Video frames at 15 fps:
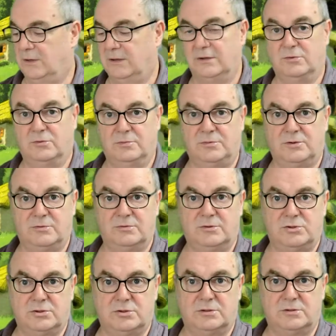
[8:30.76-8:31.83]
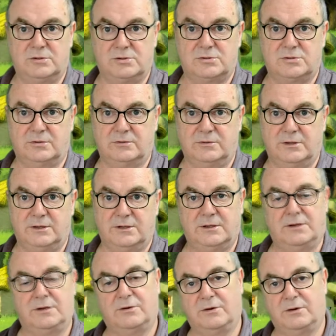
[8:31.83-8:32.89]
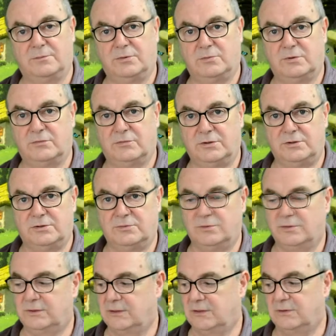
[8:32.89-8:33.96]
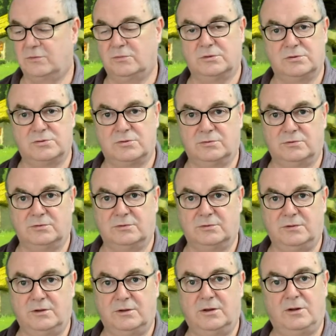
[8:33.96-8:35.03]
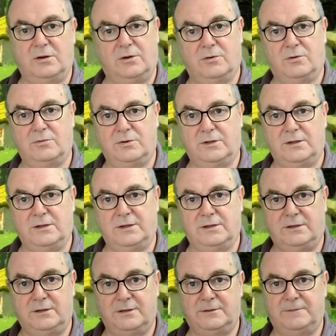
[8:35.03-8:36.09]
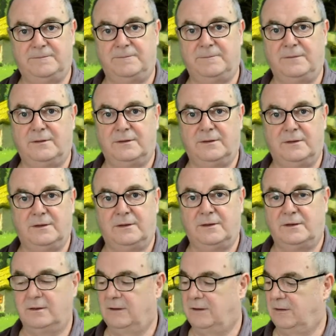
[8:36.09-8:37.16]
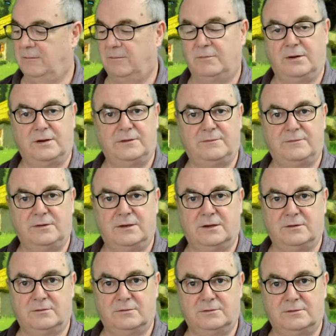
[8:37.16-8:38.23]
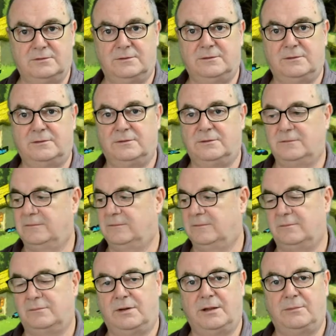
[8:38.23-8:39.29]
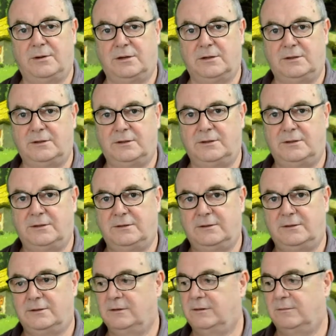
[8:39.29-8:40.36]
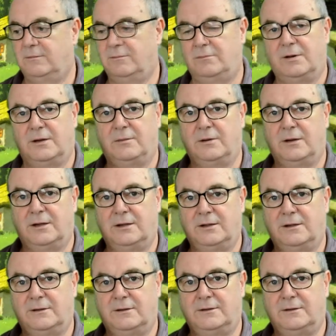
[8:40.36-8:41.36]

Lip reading: Well, I hope you enjoyed the story, and Grandpa will read you another one soon. Okay. Bye for now. Bye-bye. Bye-bye.